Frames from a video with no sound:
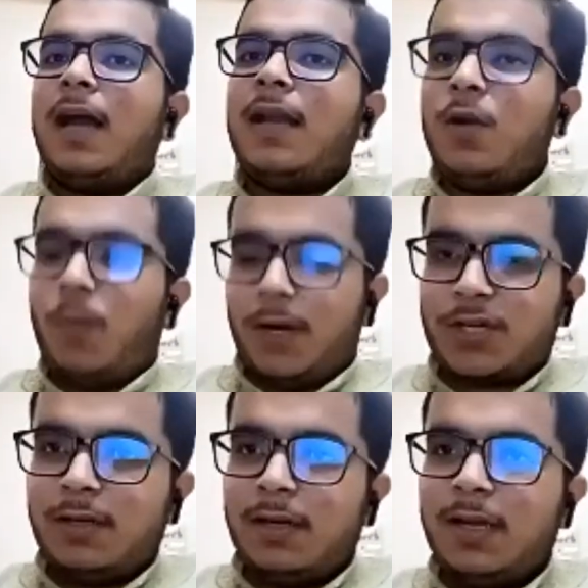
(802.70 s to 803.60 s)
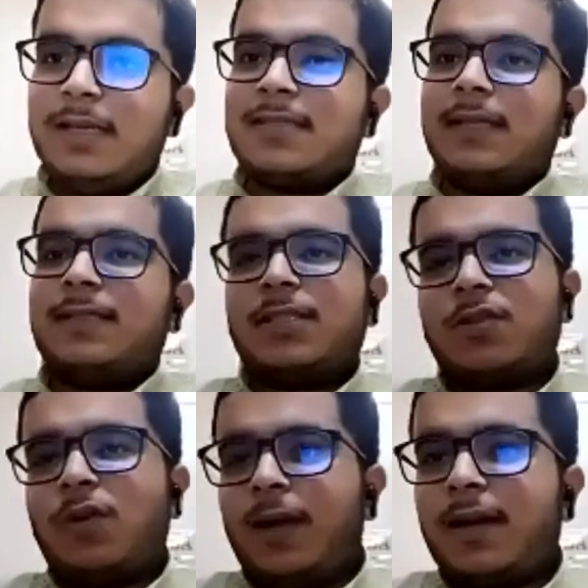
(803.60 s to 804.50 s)
are in question, such
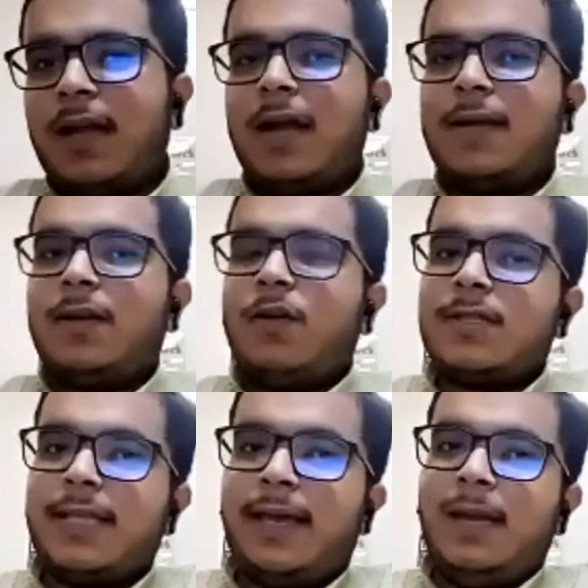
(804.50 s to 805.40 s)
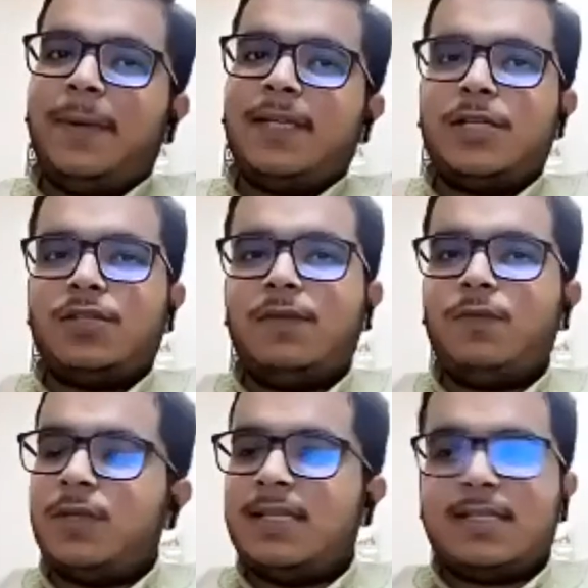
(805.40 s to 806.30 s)
as contract for sale and purchase
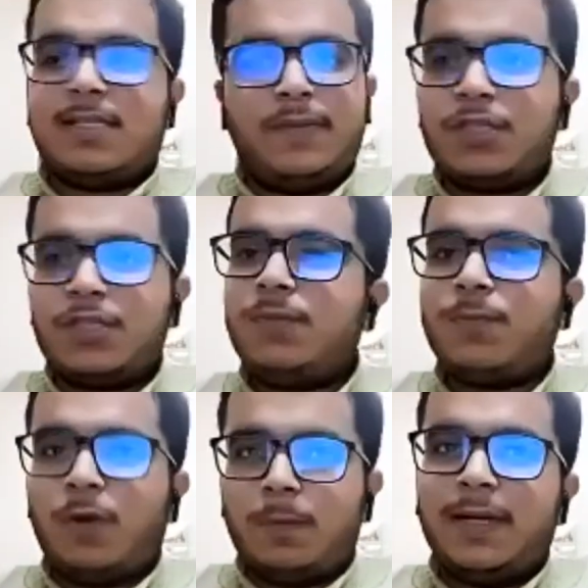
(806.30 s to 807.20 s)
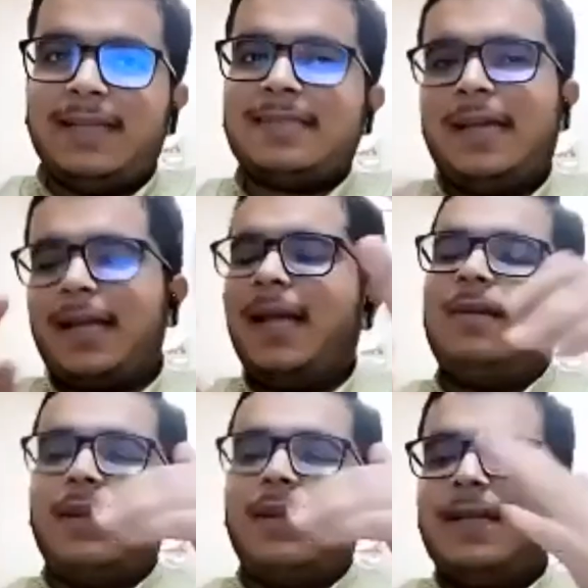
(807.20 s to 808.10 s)
of goods and services with properties.
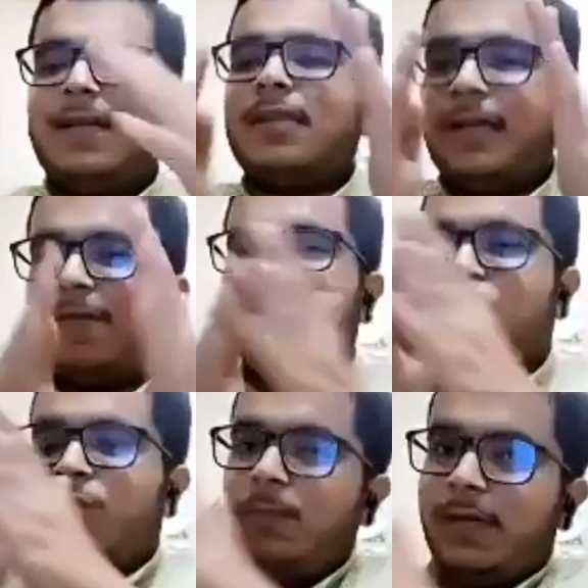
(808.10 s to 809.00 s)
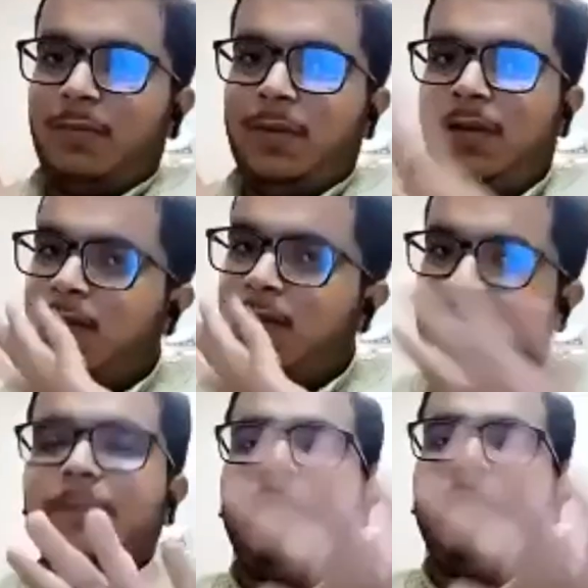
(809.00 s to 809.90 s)
Again, it is different from criminal,
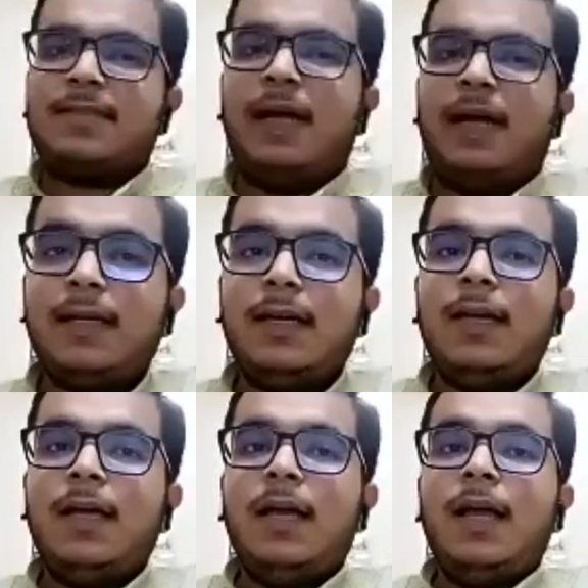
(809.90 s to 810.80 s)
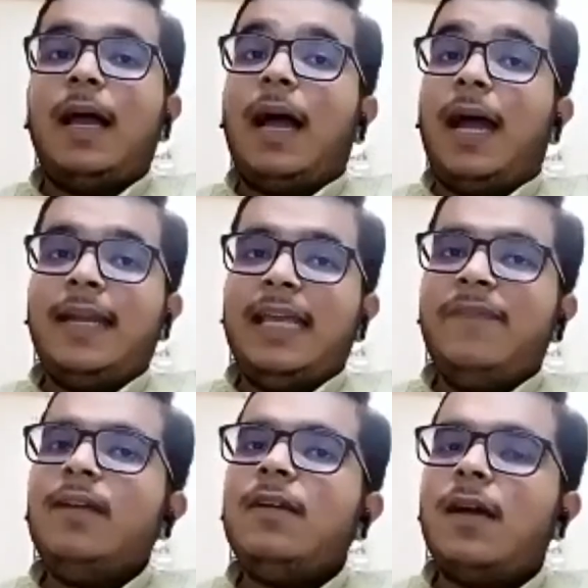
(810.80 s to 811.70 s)
simple as that. And
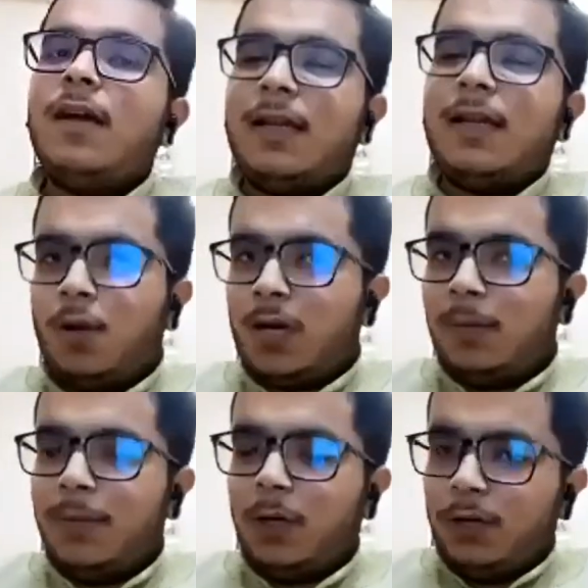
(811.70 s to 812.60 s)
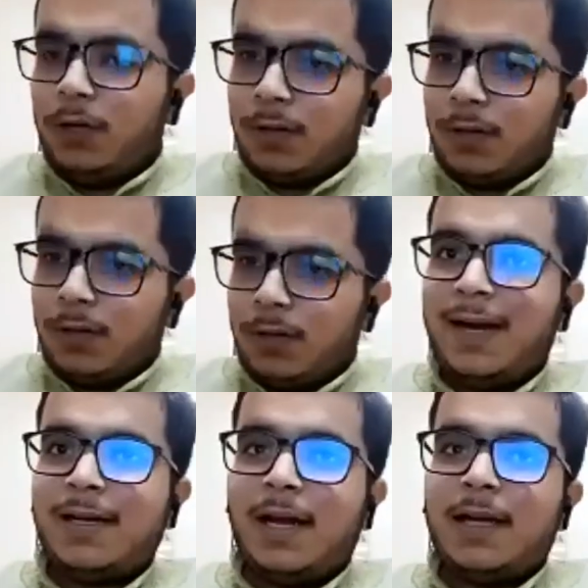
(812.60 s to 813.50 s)
even now coming on to the code
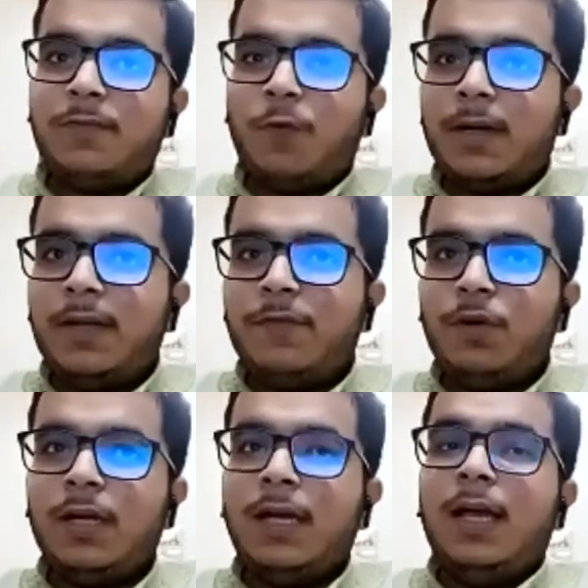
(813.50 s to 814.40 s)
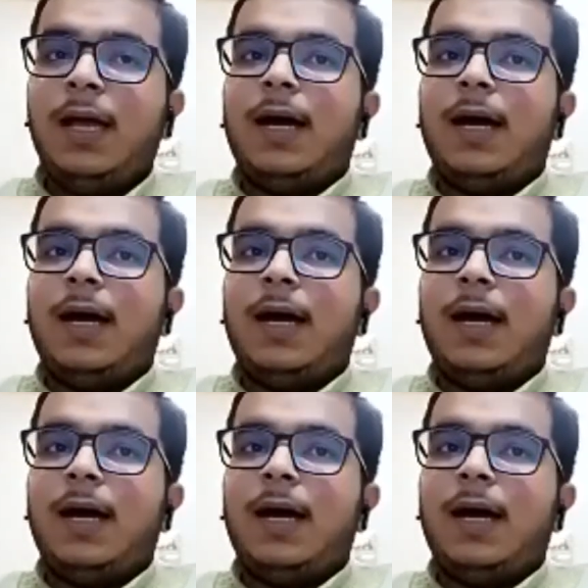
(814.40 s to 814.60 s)
part in Article 44,